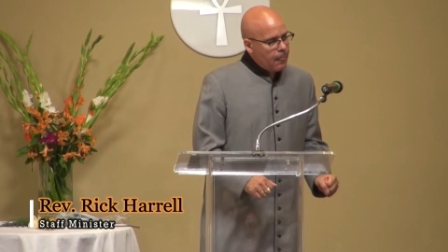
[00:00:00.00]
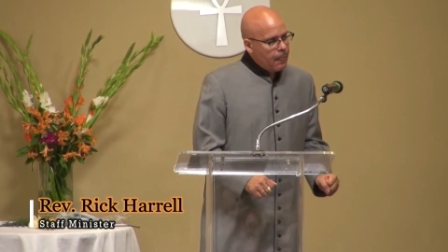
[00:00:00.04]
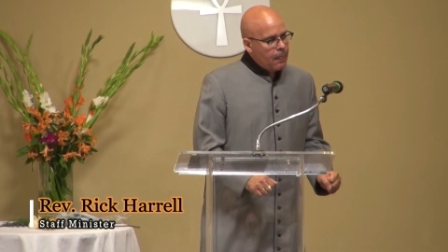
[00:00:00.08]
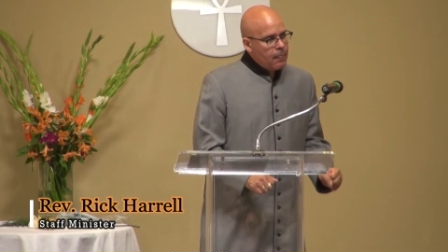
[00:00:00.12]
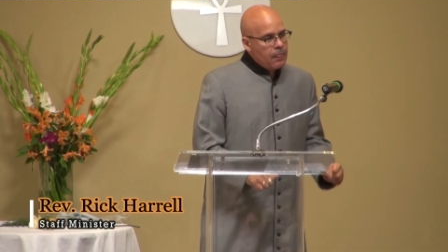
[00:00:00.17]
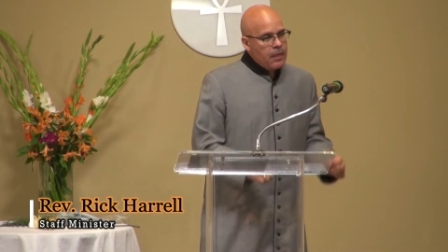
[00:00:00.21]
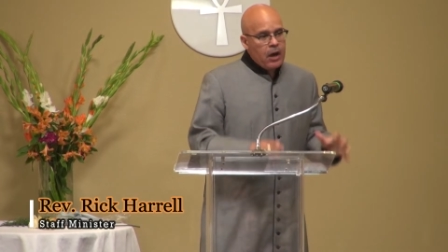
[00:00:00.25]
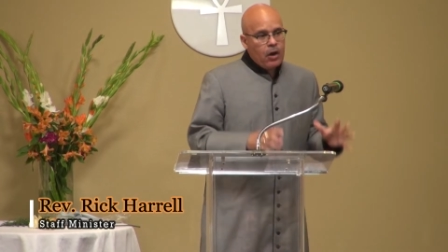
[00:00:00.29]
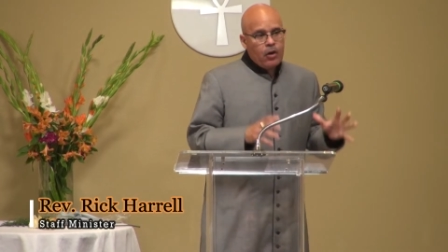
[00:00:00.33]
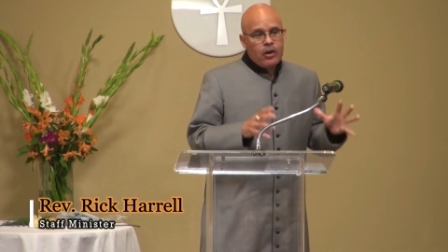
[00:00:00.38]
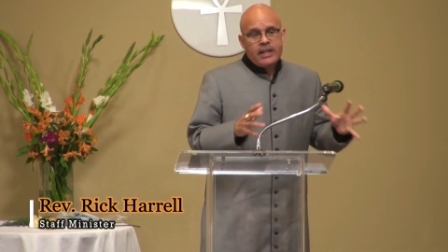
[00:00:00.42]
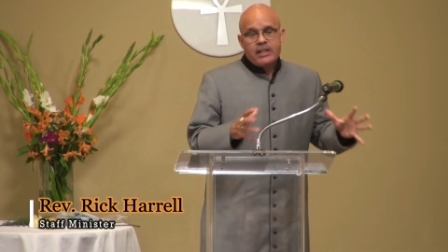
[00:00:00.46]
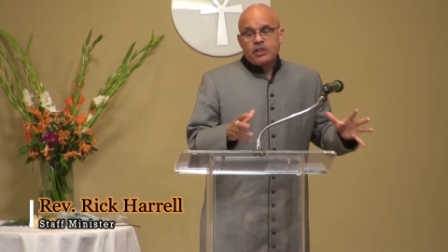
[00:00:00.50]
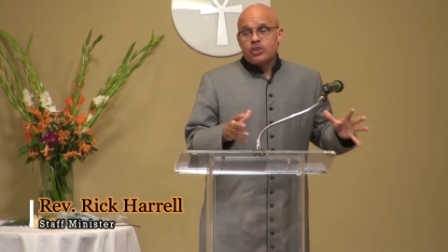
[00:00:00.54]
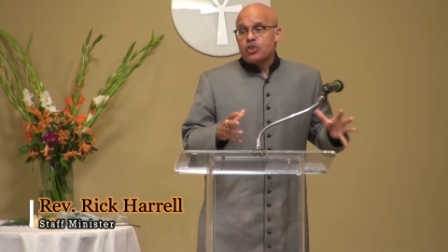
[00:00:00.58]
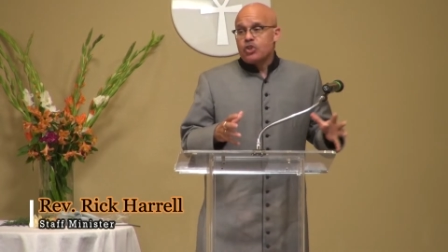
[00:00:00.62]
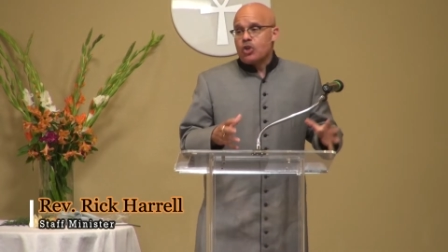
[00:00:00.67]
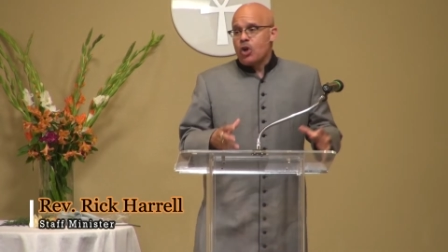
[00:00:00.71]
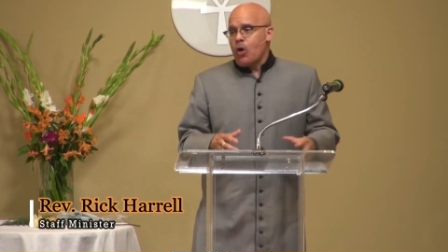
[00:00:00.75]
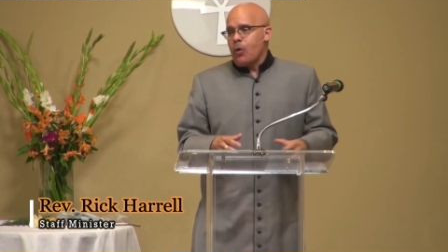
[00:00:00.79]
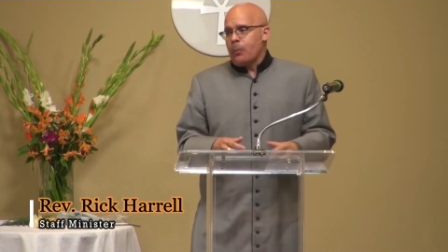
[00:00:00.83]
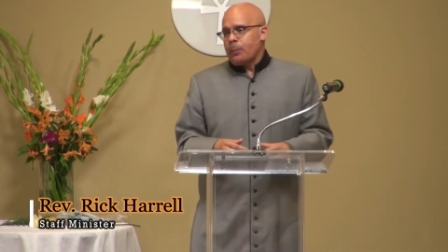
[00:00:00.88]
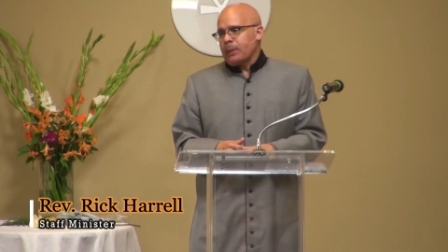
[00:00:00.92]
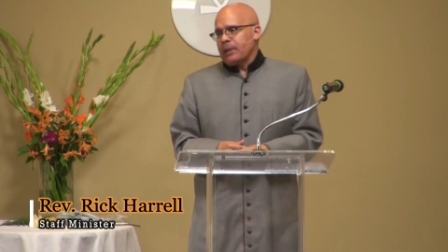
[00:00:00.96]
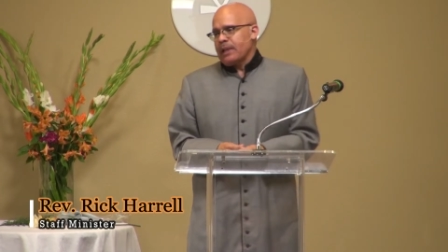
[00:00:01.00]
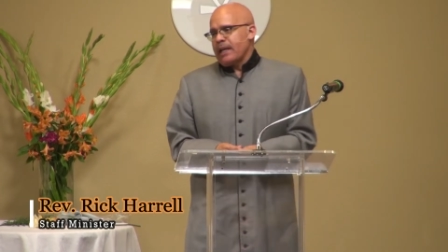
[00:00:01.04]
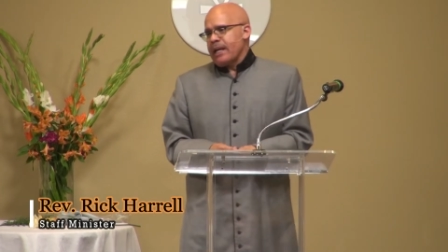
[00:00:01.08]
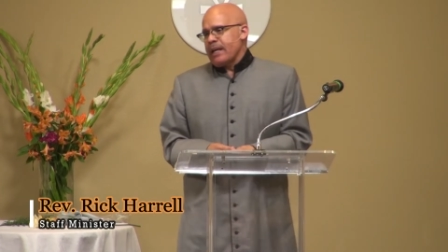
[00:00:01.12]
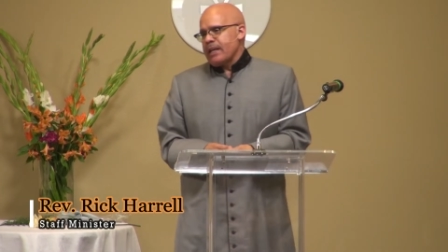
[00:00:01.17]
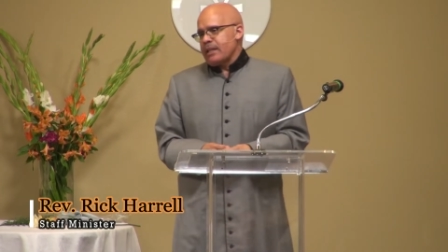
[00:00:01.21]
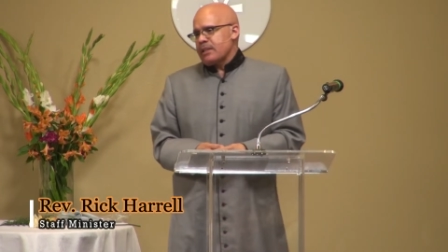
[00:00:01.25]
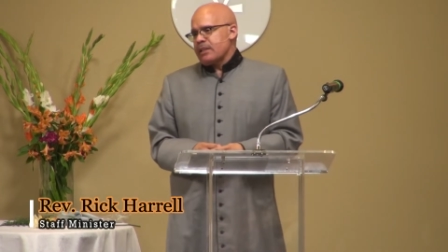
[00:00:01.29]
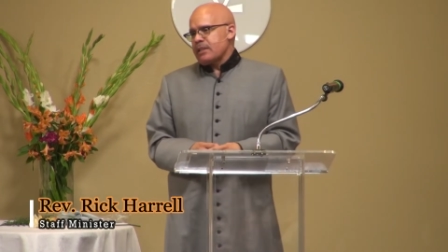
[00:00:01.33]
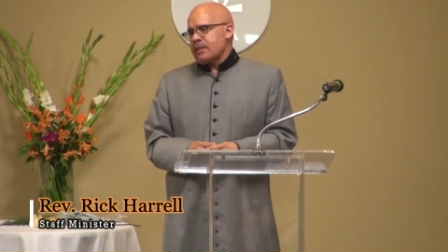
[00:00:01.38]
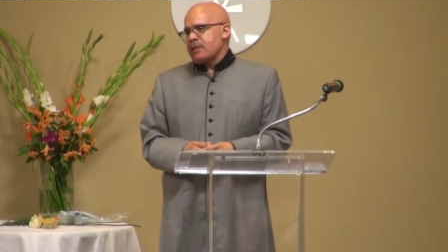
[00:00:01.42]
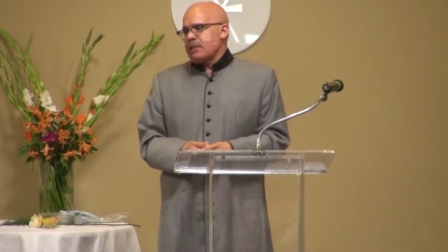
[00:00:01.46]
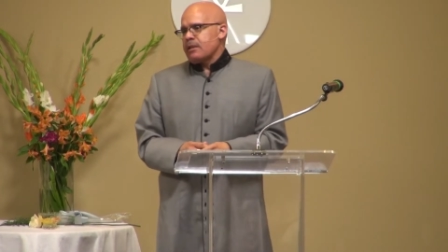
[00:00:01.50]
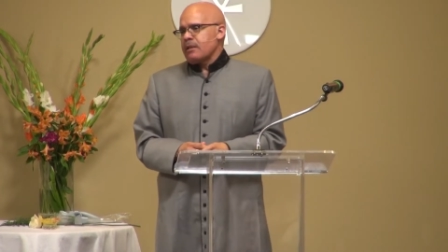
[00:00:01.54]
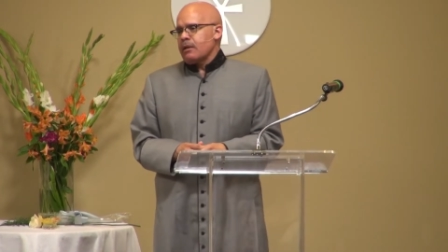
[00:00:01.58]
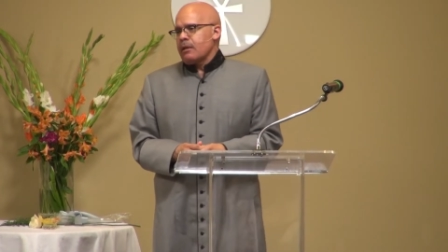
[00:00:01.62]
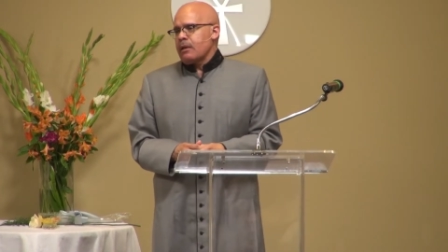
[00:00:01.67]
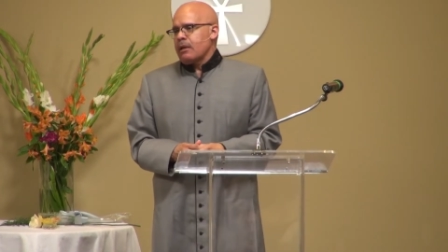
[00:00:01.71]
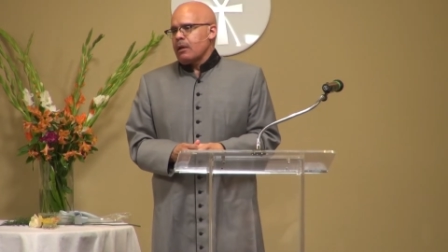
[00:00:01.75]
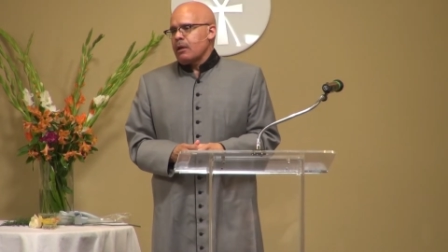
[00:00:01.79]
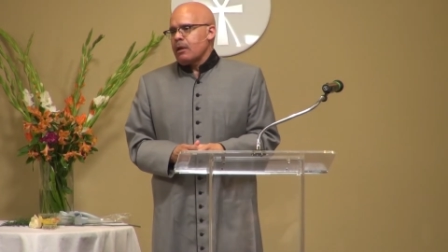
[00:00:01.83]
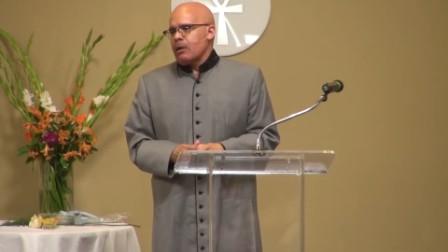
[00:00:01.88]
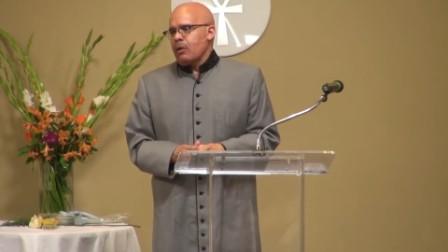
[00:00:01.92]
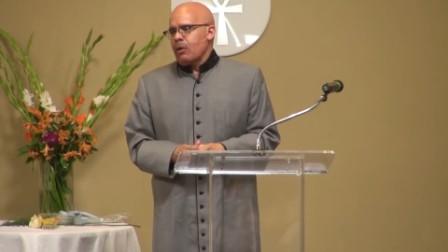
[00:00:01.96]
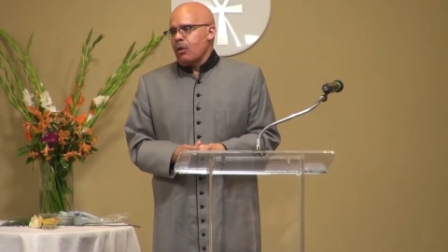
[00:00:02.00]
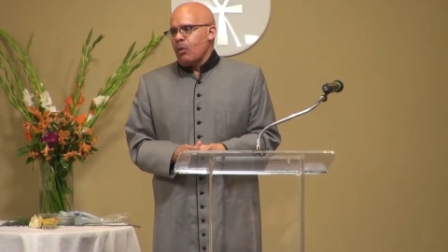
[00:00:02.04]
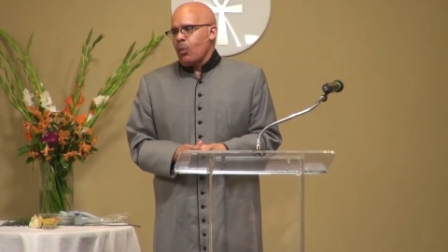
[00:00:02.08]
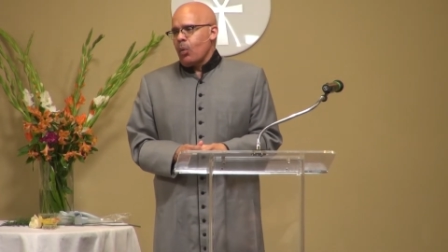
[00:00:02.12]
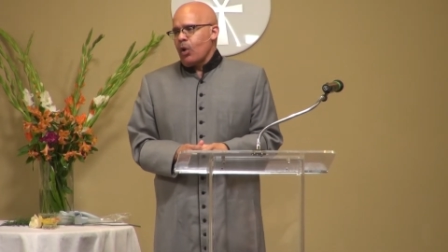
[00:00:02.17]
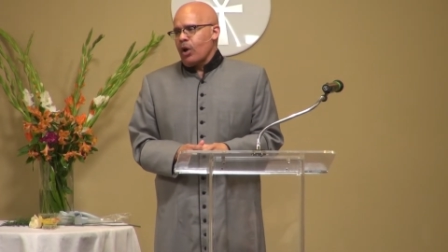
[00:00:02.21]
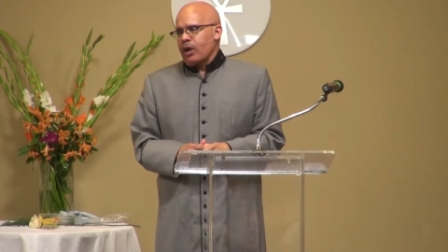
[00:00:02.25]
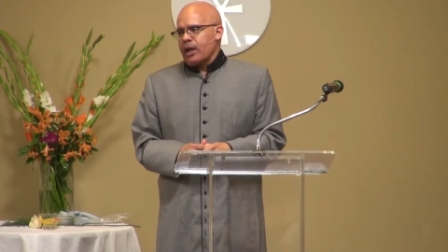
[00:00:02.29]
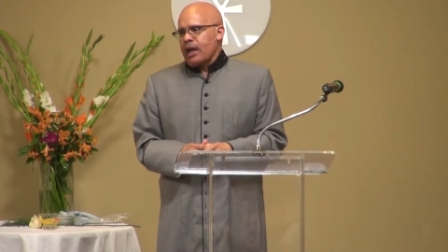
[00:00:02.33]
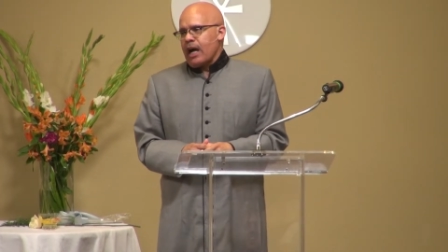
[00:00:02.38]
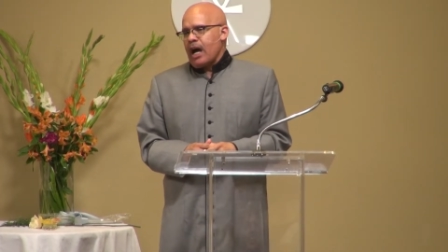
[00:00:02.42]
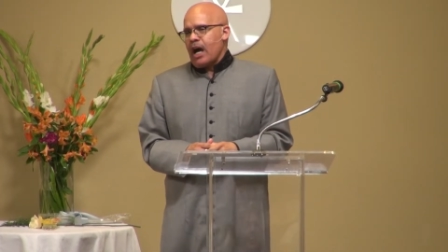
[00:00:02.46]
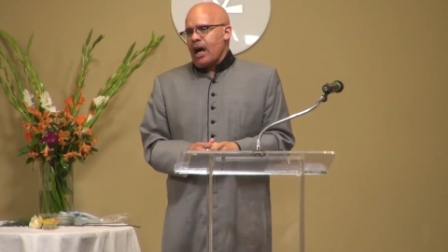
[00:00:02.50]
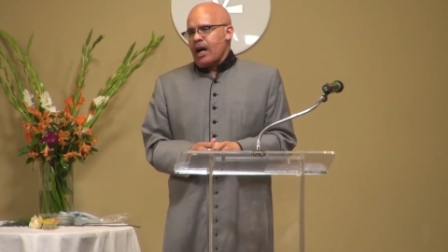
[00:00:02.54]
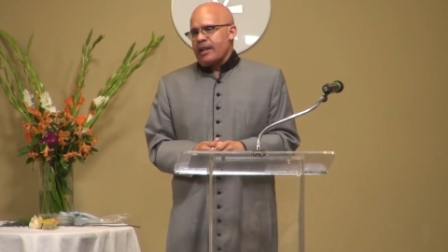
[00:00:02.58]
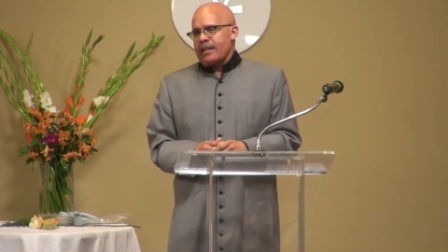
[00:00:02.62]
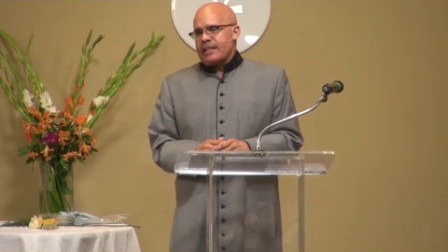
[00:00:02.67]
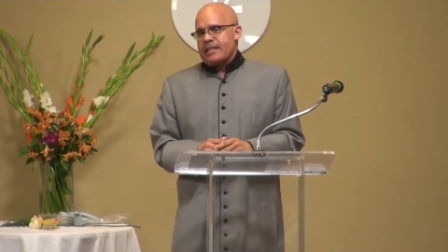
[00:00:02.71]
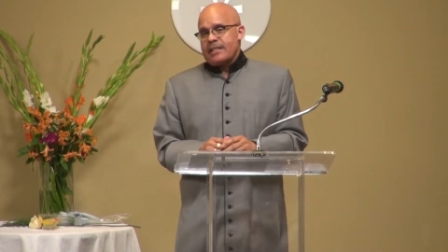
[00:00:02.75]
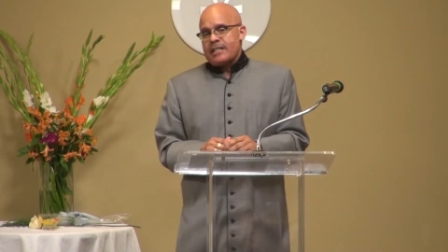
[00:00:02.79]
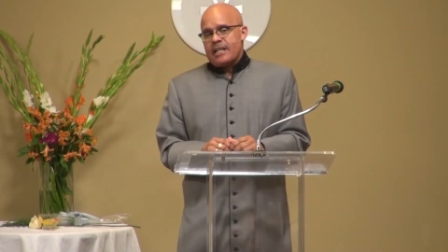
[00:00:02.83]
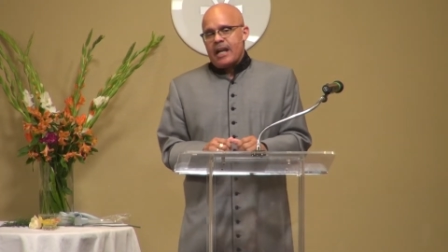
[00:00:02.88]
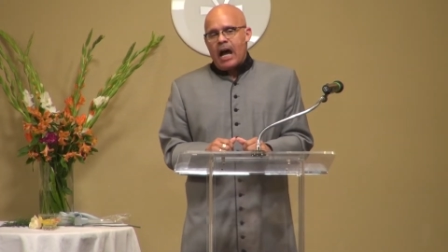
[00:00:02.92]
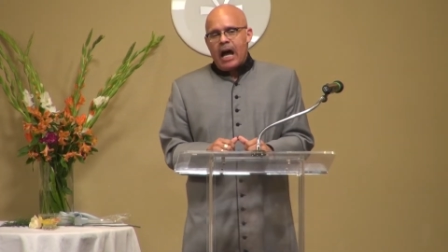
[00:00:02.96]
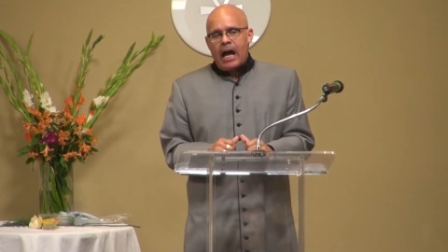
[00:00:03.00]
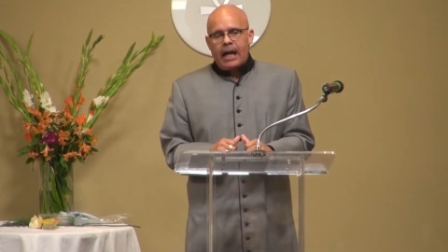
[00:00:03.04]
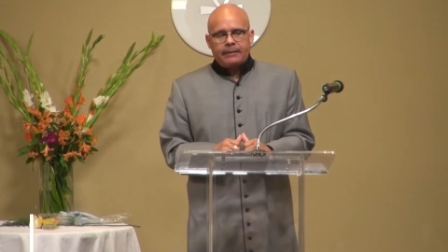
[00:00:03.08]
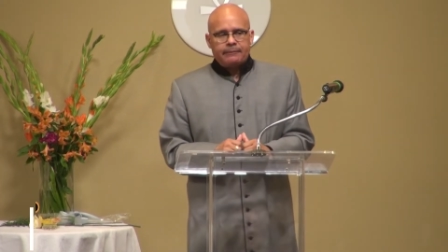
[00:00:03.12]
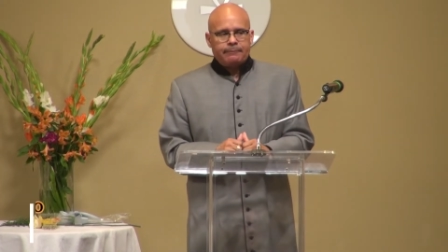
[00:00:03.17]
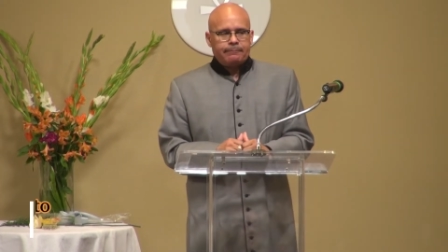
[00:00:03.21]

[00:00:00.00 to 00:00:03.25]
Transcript: there is no place where God is not.